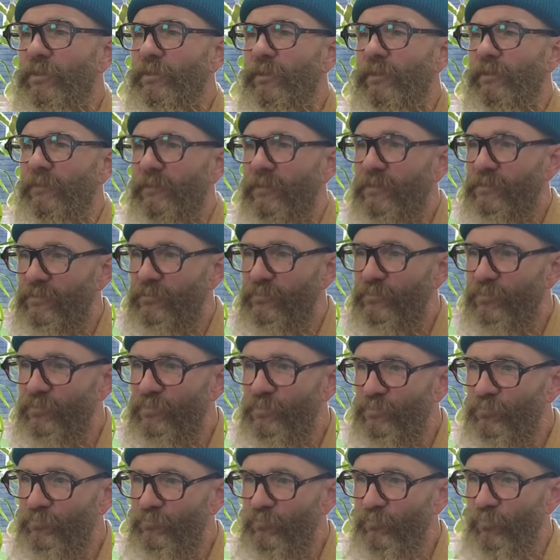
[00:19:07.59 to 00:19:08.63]
And this is
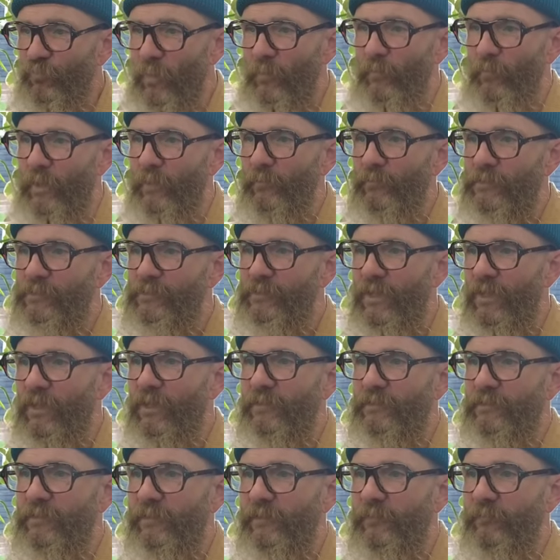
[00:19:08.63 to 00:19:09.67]
just when we were
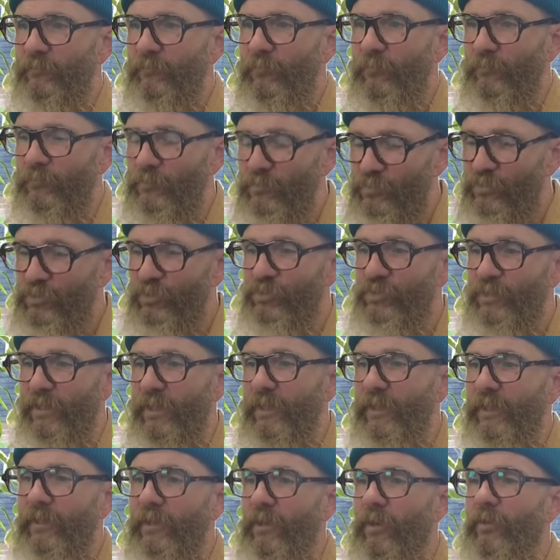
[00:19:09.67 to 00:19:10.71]
starting. We were just
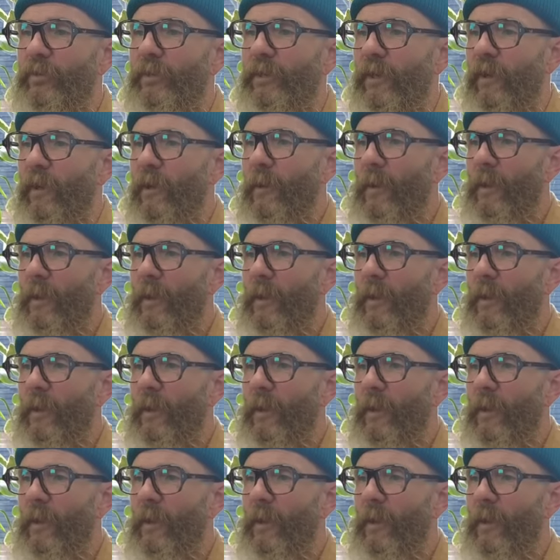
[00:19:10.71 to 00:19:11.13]
getting going.